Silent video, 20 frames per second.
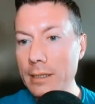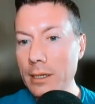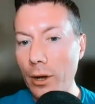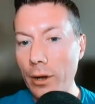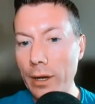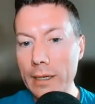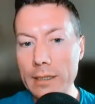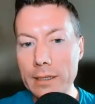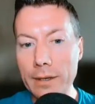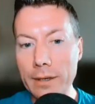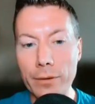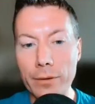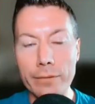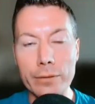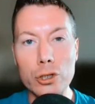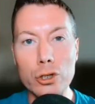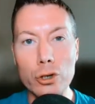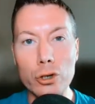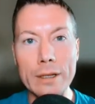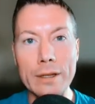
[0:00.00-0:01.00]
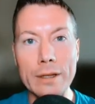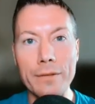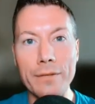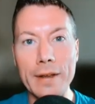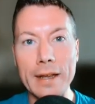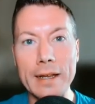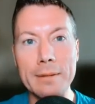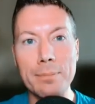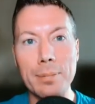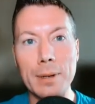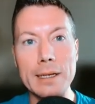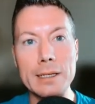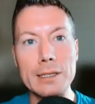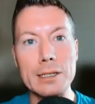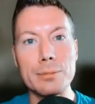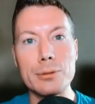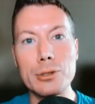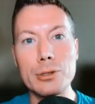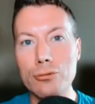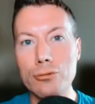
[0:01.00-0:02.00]
guys, if you've enjoyed the vid, please
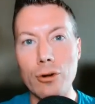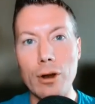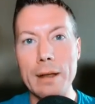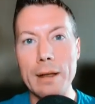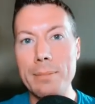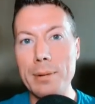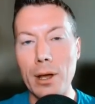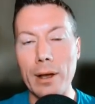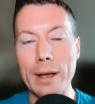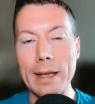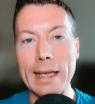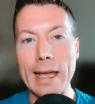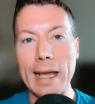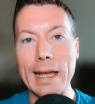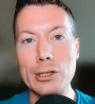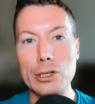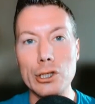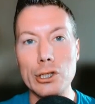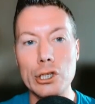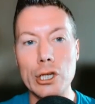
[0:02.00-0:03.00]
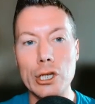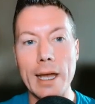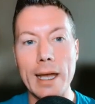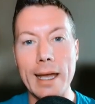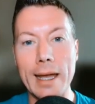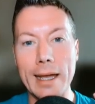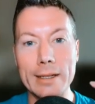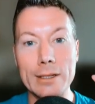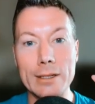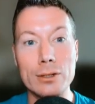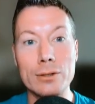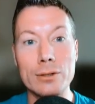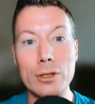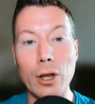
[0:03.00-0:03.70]
subscribe, like, and share.